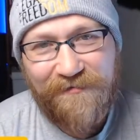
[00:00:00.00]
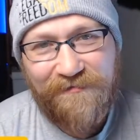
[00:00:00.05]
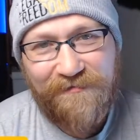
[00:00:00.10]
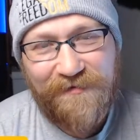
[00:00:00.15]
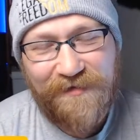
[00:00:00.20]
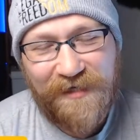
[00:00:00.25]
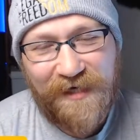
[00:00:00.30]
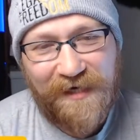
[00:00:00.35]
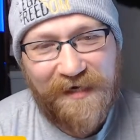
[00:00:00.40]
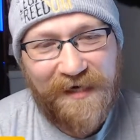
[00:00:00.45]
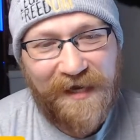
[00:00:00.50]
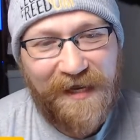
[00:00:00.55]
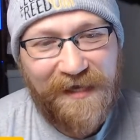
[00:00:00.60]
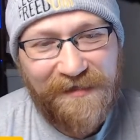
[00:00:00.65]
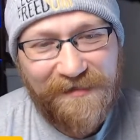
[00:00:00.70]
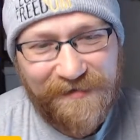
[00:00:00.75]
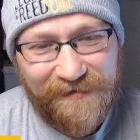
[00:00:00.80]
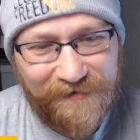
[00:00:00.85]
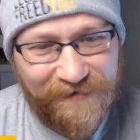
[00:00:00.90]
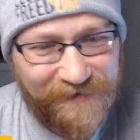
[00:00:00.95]
Shane
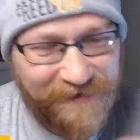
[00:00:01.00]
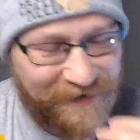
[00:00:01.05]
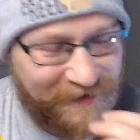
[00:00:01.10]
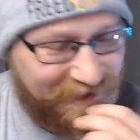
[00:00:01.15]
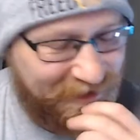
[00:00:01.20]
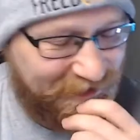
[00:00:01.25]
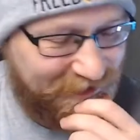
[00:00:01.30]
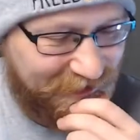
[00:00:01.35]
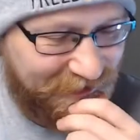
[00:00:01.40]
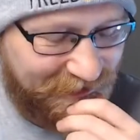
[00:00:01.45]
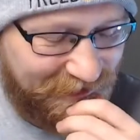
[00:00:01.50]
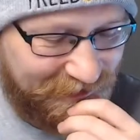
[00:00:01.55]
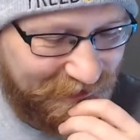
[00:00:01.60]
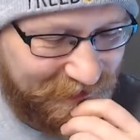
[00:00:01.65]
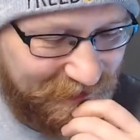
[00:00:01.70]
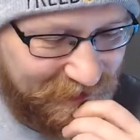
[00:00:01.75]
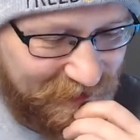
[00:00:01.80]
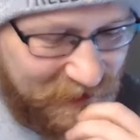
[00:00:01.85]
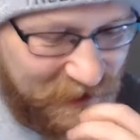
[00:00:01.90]
Hazels and